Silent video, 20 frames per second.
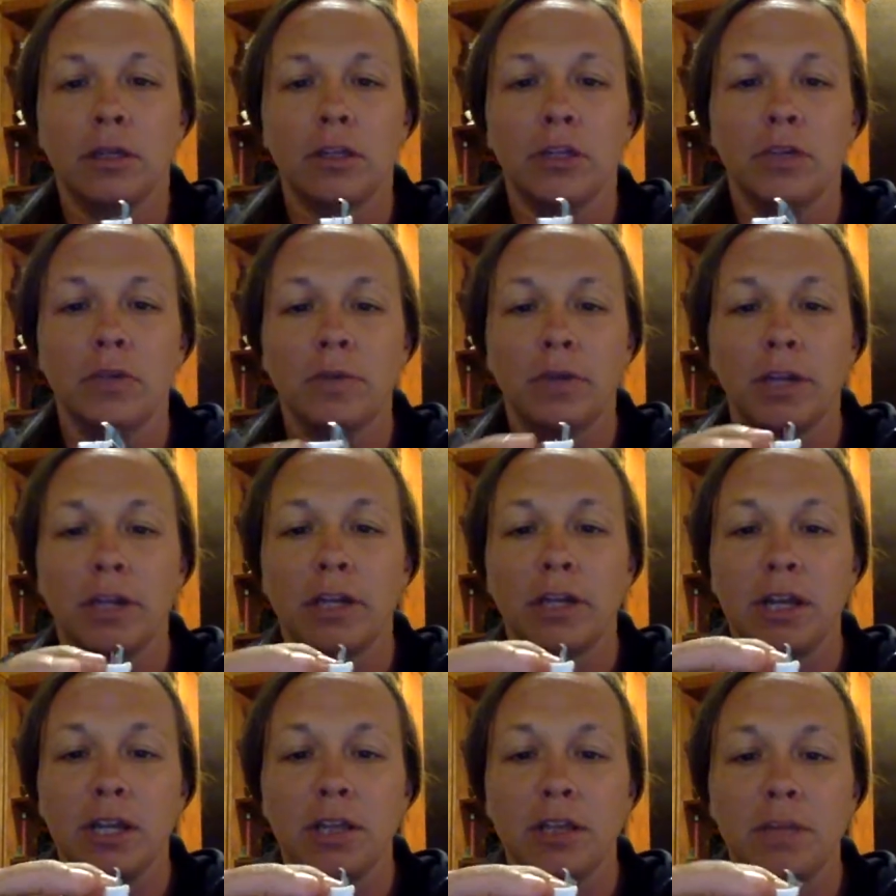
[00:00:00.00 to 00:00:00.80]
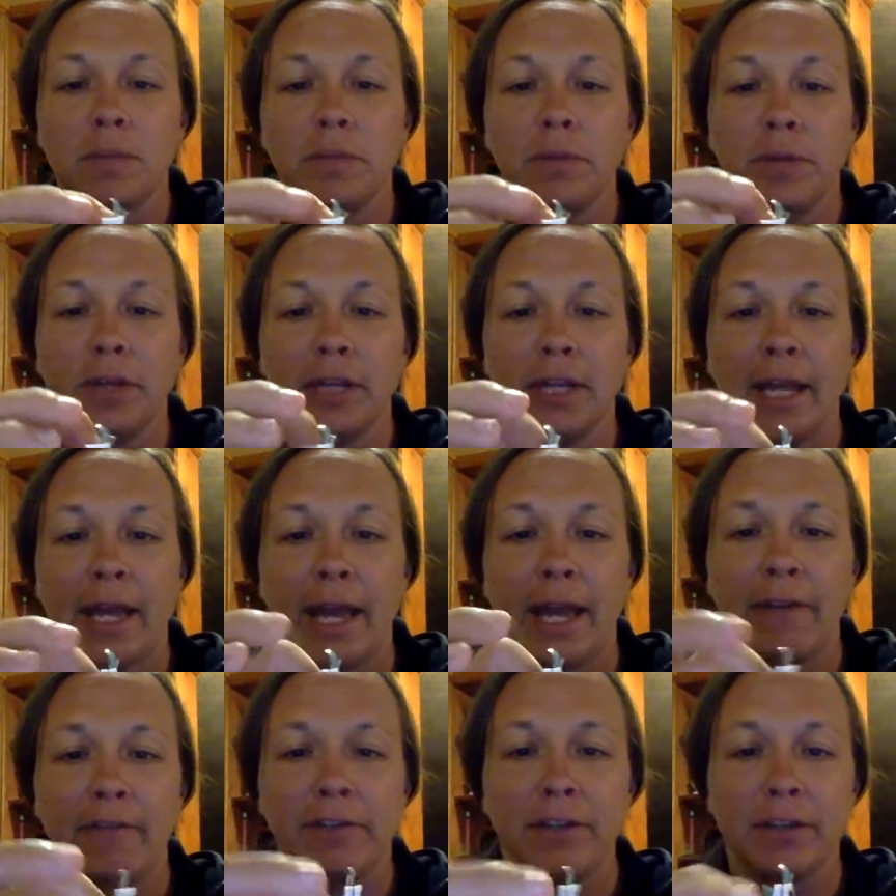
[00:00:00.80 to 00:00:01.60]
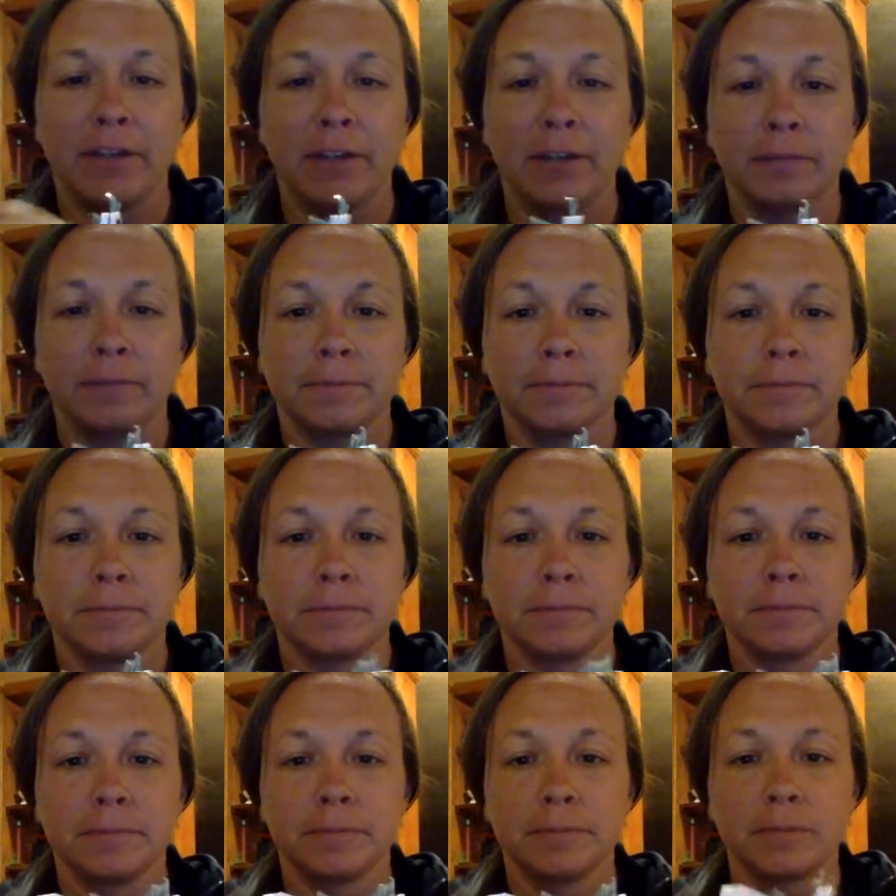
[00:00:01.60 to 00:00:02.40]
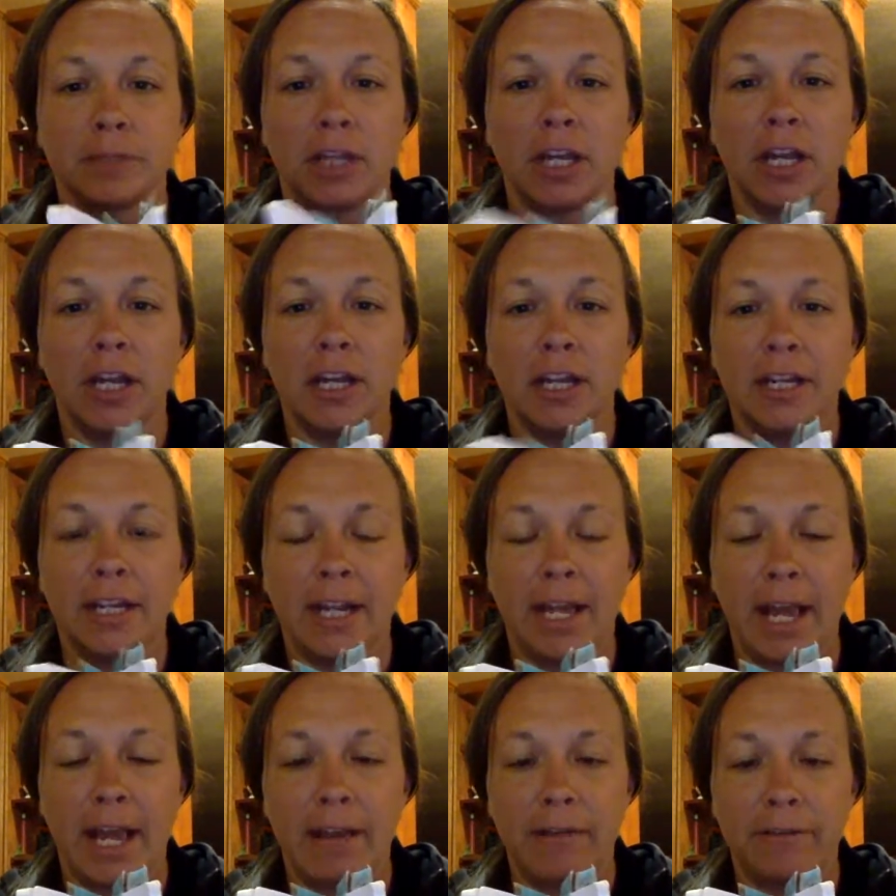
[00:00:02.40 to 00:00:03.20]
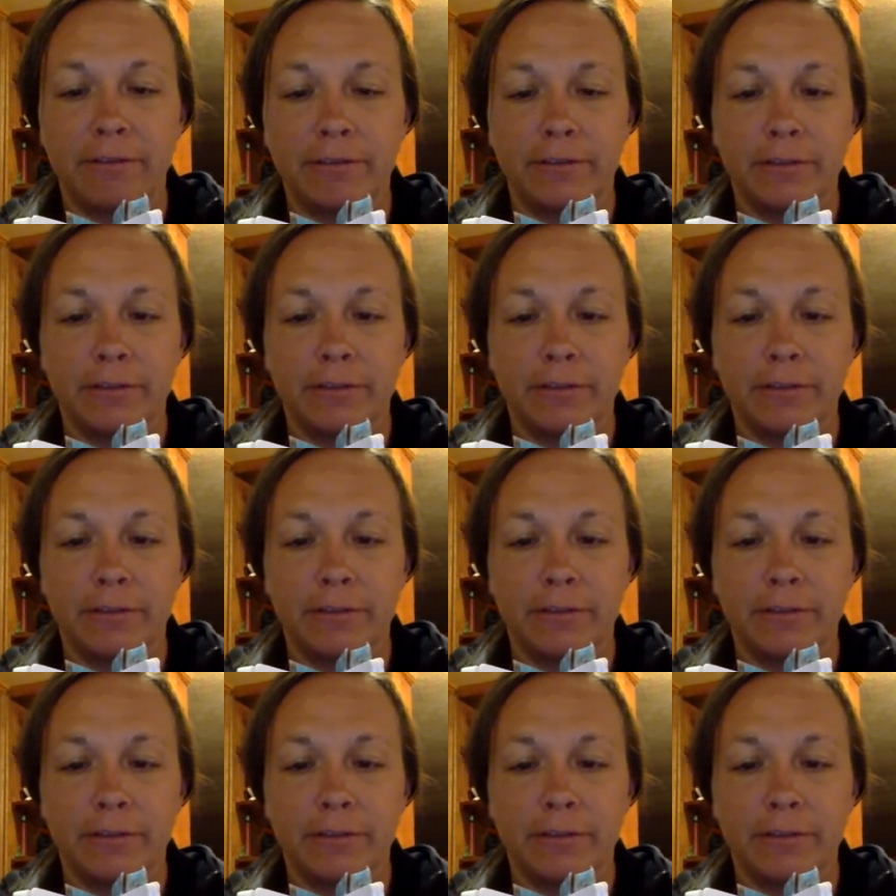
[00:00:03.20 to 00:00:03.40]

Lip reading: You want to cut the book in half here. Cut it in half.